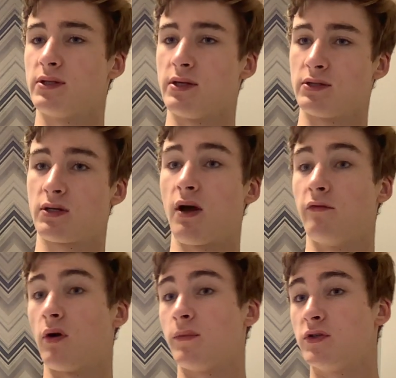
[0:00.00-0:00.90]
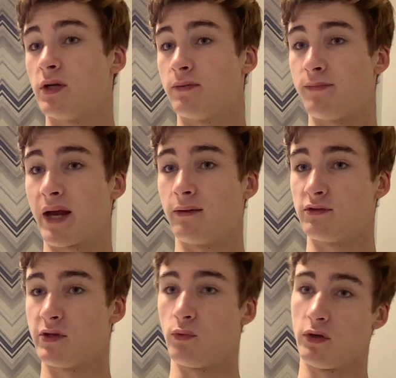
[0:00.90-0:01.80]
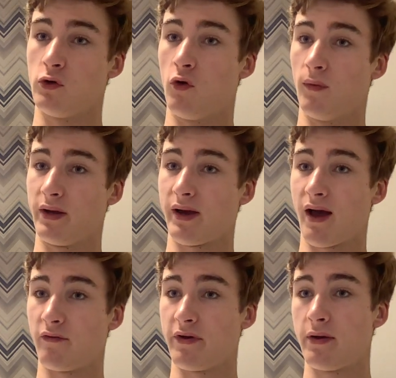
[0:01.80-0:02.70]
this to cover up the certain panels that would normally have,